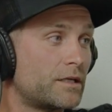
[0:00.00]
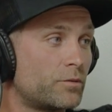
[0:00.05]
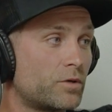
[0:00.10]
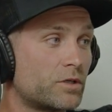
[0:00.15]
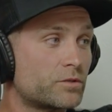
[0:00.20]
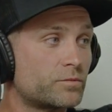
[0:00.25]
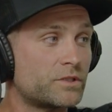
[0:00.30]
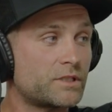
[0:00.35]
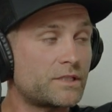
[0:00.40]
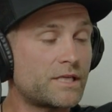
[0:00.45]
I
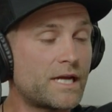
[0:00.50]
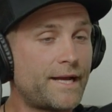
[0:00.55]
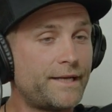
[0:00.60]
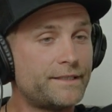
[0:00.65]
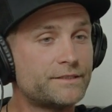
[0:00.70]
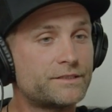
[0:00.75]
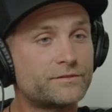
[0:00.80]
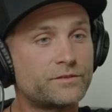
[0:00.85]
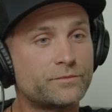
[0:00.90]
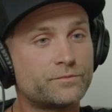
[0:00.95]
worked with the
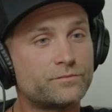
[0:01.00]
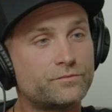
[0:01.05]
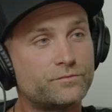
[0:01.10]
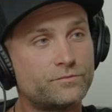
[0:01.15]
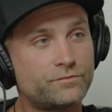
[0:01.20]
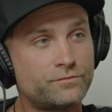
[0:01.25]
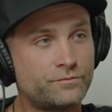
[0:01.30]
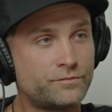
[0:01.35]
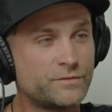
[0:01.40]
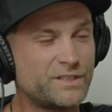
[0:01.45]
guys from
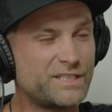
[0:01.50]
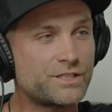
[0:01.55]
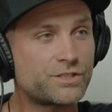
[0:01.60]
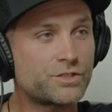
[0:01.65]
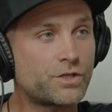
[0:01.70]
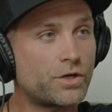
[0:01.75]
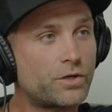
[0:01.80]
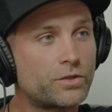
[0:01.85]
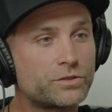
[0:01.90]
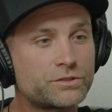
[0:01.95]
the East
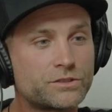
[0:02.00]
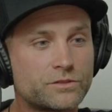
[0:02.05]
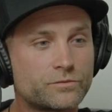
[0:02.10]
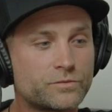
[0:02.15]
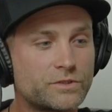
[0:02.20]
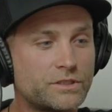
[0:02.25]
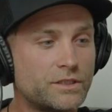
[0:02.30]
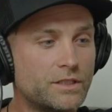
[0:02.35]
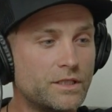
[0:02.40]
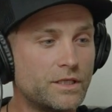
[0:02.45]
Coast, and
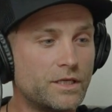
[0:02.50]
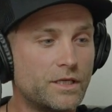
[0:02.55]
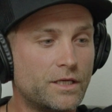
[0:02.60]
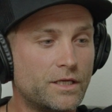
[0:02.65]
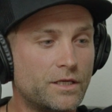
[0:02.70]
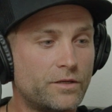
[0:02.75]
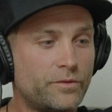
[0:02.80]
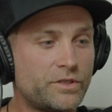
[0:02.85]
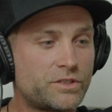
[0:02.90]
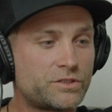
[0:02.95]
we
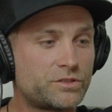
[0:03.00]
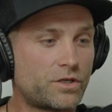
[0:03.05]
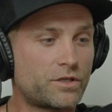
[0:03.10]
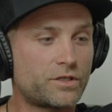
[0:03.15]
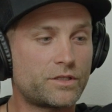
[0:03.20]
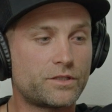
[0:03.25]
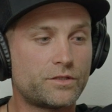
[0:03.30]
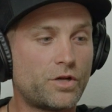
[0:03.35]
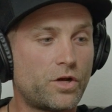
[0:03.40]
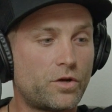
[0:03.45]

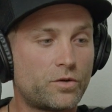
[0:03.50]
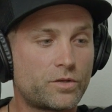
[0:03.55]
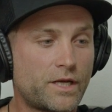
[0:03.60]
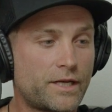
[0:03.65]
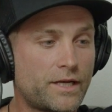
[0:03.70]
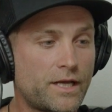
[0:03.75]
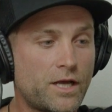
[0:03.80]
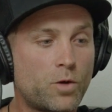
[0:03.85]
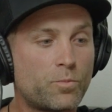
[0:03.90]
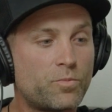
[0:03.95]
started,
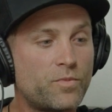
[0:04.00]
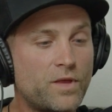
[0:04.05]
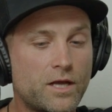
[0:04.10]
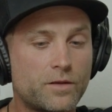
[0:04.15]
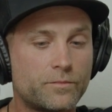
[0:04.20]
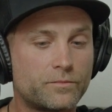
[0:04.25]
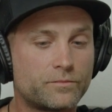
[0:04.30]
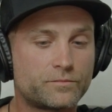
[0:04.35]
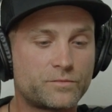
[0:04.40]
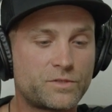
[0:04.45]
kind of help
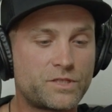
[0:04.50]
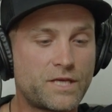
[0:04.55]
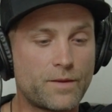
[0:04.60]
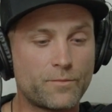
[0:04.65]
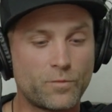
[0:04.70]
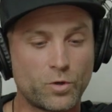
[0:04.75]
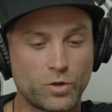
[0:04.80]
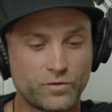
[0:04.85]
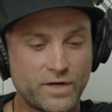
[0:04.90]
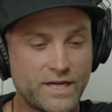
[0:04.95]
them get
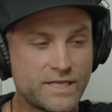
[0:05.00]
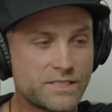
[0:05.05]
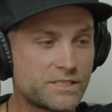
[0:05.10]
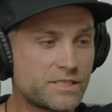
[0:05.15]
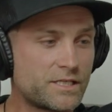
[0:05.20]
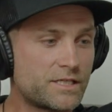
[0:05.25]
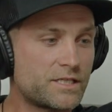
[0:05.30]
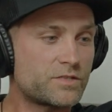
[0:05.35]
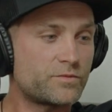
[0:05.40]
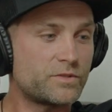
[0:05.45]
more
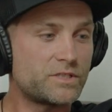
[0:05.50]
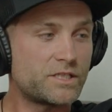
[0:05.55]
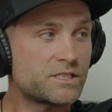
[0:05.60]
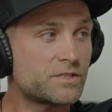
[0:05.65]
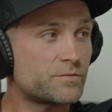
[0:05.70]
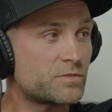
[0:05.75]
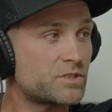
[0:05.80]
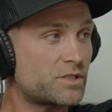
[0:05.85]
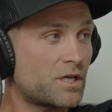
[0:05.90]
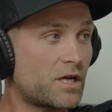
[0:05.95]
races. We did
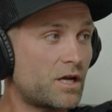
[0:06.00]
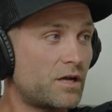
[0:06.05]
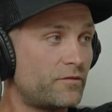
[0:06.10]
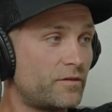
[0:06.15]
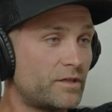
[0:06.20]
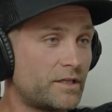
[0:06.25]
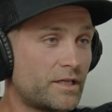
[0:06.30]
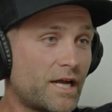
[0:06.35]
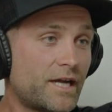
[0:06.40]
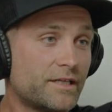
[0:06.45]
some stuff.
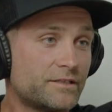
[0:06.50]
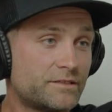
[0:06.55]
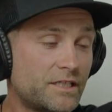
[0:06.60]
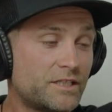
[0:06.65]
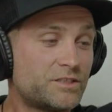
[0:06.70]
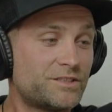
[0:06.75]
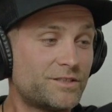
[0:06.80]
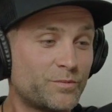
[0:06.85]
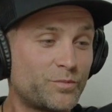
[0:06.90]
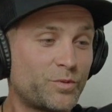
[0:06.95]
I
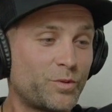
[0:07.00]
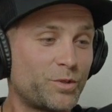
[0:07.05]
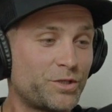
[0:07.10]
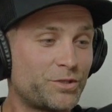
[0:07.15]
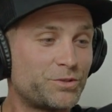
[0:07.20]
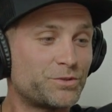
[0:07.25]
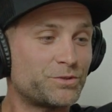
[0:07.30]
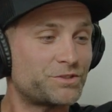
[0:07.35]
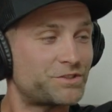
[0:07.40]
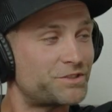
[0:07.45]
did some pretty
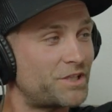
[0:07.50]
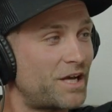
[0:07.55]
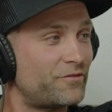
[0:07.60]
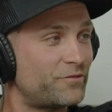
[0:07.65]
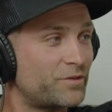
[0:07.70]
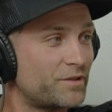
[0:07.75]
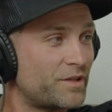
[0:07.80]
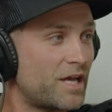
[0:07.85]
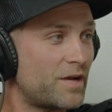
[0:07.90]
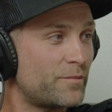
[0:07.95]
cool
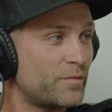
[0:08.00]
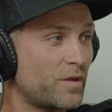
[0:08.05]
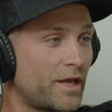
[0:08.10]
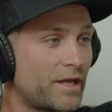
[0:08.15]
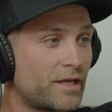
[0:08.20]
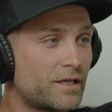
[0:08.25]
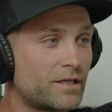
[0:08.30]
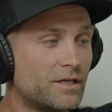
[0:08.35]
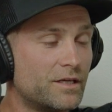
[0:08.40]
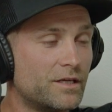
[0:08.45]
stuff with them.
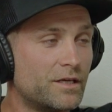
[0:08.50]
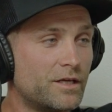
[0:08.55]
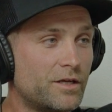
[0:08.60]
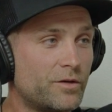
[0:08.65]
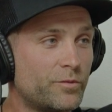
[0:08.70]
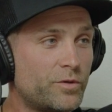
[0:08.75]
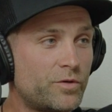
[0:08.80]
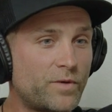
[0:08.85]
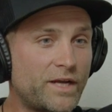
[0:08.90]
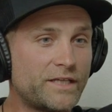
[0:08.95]
Like,
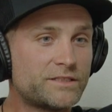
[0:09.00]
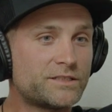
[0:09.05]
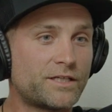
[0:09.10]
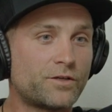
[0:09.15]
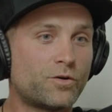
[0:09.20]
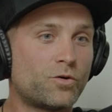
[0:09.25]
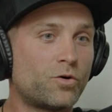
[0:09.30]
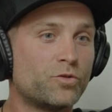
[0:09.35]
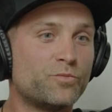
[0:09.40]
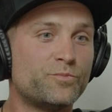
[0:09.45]
we raced at
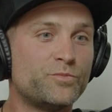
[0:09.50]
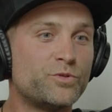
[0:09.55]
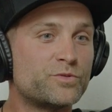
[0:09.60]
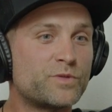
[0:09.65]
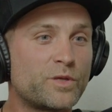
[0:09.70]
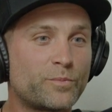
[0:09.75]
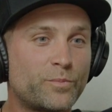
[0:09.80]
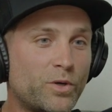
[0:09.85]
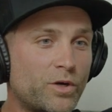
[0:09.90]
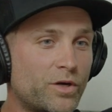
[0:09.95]
an old
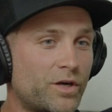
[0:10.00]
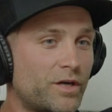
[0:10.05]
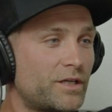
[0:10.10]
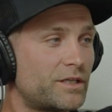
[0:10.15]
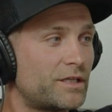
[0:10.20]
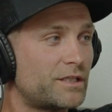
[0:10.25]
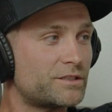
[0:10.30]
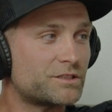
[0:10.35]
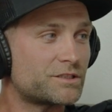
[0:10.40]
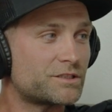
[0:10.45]
music park,
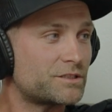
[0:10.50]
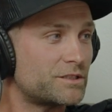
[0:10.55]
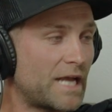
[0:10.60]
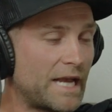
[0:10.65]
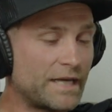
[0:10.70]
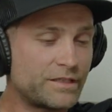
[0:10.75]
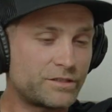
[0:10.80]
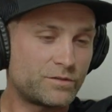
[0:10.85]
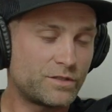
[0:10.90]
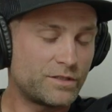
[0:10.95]
and
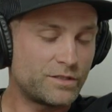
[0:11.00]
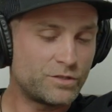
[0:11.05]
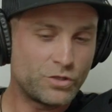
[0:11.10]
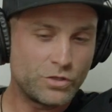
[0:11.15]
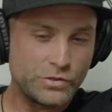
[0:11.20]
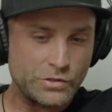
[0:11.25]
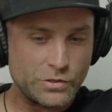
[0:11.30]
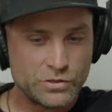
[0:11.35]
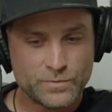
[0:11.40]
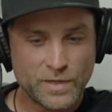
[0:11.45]
I
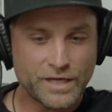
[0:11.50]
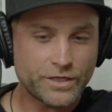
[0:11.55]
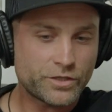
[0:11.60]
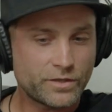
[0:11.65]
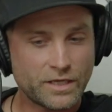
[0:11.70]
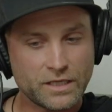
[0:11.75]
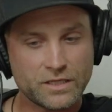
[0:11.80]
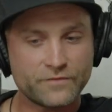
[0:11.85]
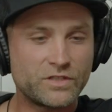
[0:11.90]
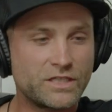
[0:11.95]
used my
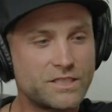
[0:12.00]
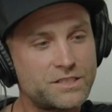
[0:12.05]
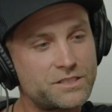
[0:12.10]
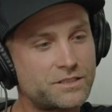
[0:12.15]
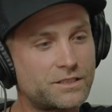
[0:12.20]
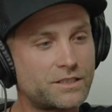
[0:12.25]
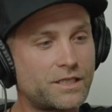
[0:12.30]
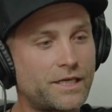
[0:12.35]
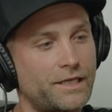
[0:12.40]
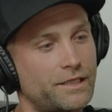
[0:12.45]
creativeness
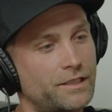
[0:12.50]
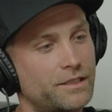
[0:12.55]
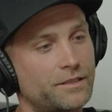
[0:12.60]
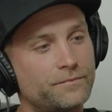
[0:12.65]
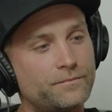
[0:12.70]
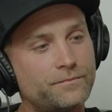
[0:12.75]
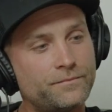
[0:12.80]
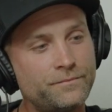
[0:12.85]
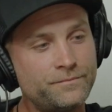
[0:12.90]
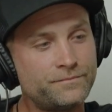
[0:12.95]
to like,
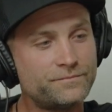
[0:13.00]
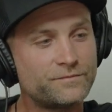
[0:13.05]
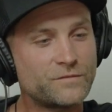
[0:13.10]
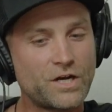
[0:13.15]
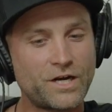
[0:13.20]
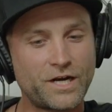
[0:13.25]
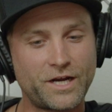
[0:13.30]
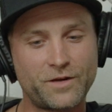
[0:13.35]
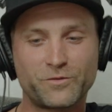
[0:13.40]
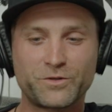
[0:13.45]

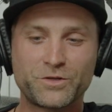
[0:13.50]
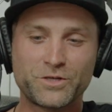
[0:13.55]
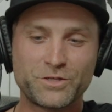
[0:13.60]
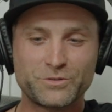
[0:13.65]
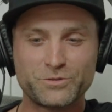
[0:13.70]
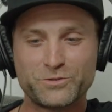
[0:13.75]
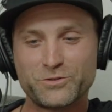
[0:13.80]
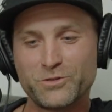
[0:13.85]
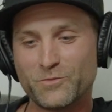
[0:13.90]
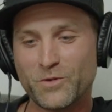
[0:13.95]
all right, we're gonna
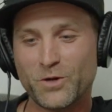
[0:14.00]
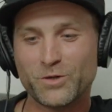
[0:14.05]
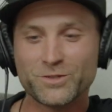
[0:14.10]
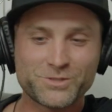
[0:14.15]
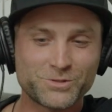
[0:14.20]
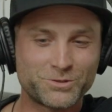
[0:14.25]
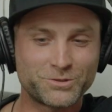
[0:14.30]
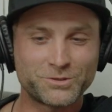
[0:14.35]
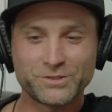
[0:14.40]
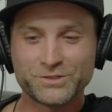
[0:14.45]
do Supermoto
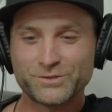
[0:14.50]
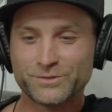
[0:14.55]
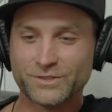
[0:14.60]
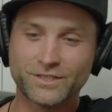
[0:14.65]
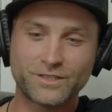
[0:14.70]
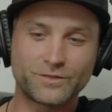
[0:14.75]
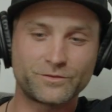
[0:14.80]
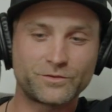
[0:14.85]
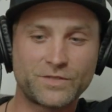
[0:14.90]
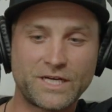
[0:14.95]
schools. We're
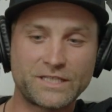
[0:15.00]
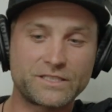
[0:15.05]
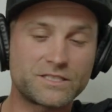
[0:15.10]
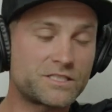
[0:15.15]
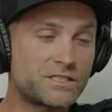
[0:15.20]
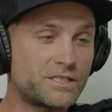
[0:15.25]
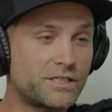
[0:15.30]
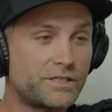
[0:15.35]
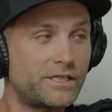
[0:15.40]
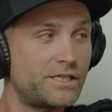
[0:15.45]
gonna create this
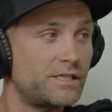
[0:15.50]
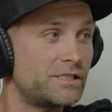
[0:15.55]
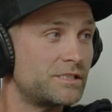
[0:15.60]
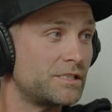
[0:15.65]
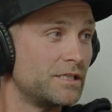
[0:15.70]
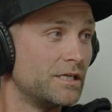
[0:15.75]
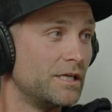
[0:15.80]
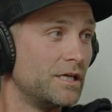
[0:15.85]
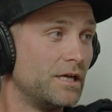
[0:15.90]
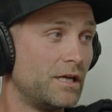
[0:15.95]
series.
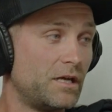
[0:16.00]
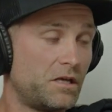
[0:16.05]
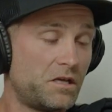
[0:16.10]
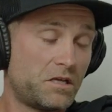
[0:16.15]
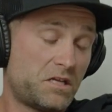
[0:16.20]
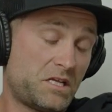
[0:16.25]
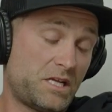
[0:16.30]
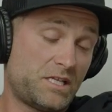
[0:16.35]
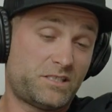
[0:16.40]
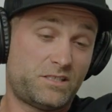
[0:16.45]

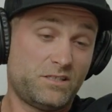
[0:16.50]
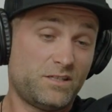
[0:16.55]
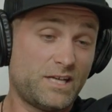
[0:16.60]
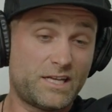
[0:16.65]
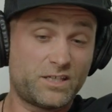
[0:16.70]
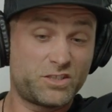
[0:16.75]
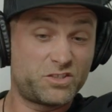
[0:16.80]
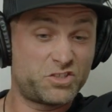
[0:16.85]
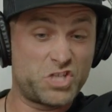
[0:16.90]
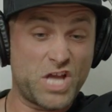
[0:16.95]
I
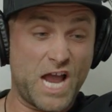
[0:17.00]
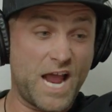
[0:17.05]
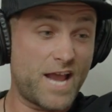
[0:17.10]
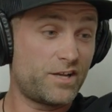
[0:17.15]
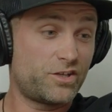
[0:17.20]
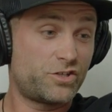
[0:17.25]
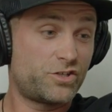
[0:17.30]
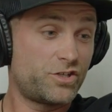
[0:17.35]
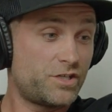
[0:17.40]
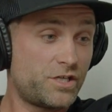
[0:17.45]
had
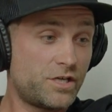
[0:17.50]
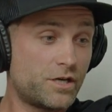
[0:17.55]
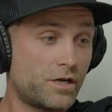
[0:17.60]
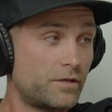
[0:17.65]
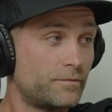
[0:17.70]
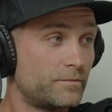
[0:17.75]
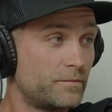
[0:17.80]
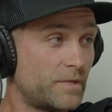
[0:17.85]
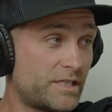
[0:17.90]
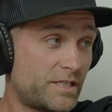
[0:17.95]
a good
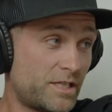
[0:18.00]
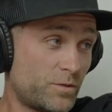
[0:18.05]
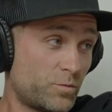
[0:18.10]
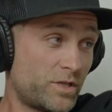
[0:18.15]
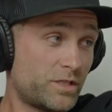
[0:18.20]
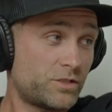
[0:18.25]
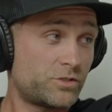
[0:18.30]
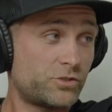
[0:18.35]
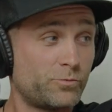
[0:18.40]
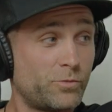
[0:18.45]
year. I did
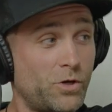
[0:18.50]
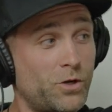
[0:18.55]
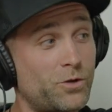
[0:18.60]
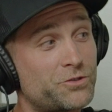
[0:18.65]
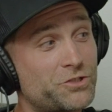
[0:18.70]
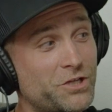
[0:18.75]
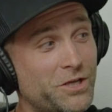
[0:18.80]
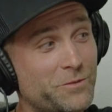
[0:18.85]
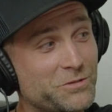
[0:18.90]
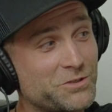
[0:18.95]
win a Supermoto
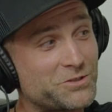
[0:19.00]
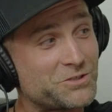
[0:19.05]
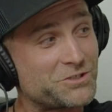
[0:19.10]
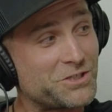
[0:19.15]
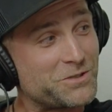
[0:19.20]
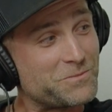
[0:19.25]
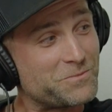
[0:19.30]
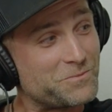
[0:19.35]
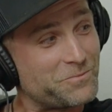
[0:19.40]
championship.